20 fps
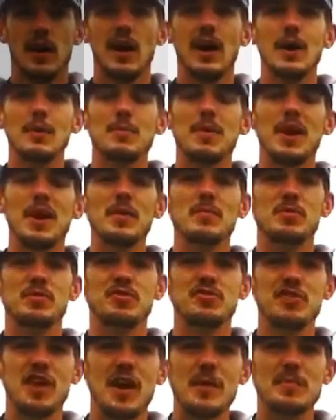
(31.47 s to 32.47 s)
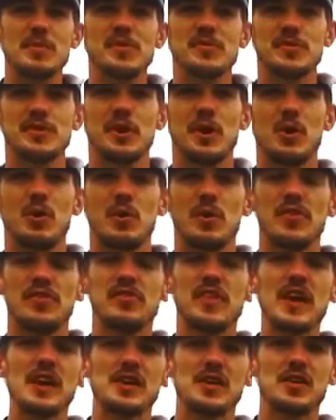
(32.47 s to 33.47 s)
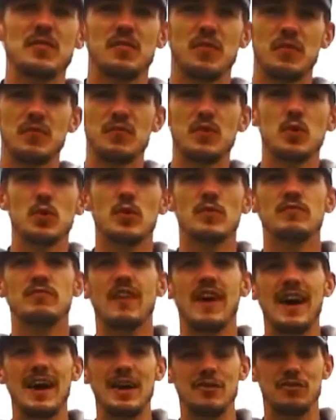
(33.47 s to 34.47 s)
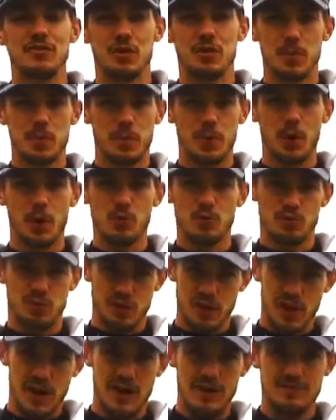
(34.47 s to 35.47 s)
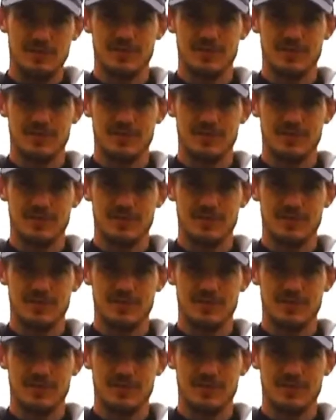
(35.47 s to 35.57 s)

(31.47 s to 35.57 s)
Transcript: Hi, my name is Jamie Stone. Thank you for viewing Find Your Approach God.